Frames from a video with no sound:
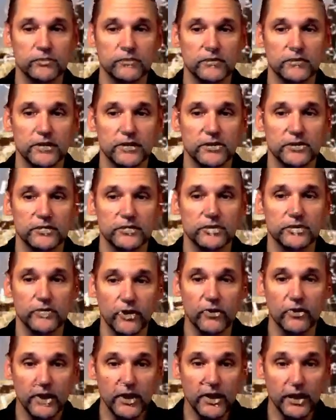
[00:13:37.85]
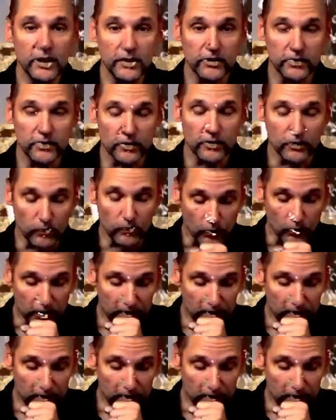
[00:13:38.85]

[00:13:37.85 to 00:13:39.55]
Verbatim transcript: you know here the lord god